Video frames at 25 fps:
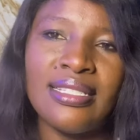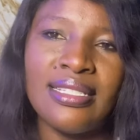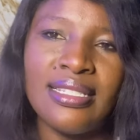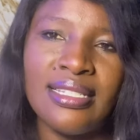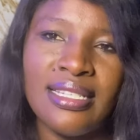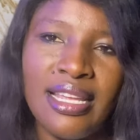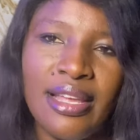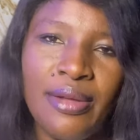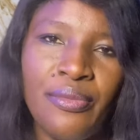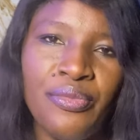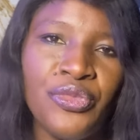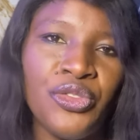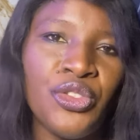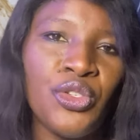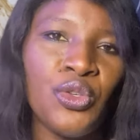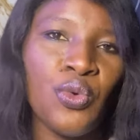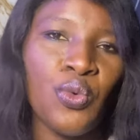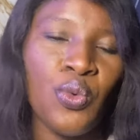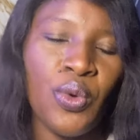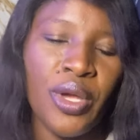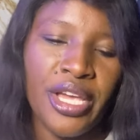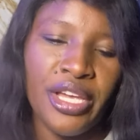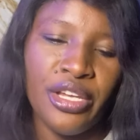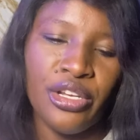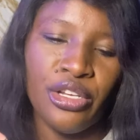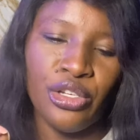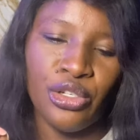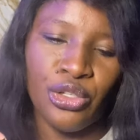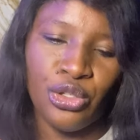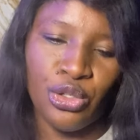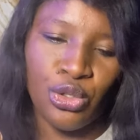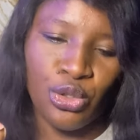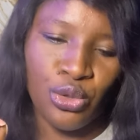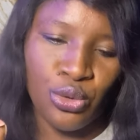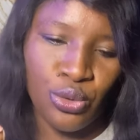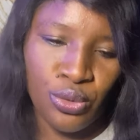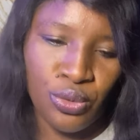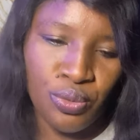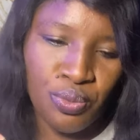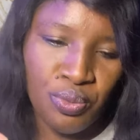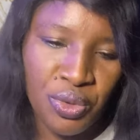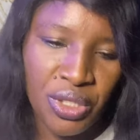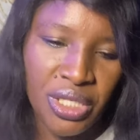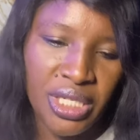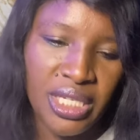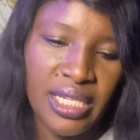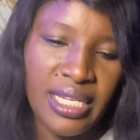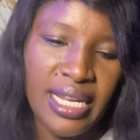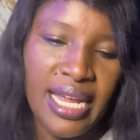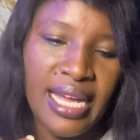the name the way it should
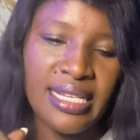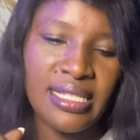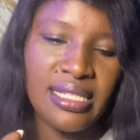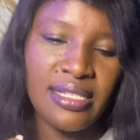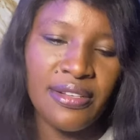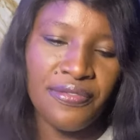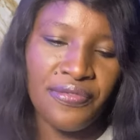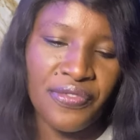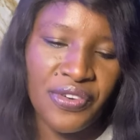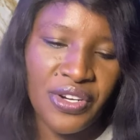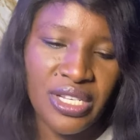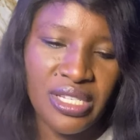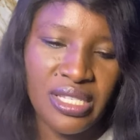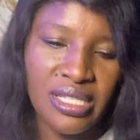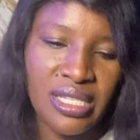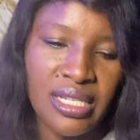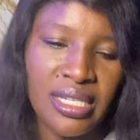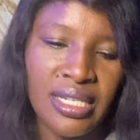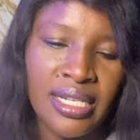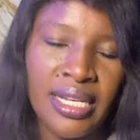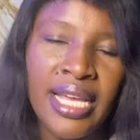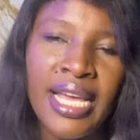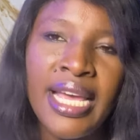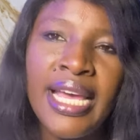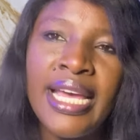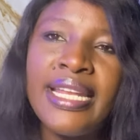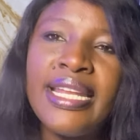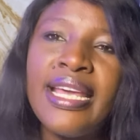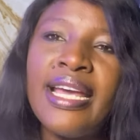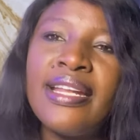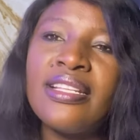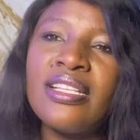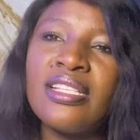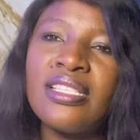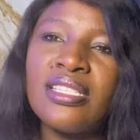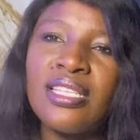be. That's the first thing. Then the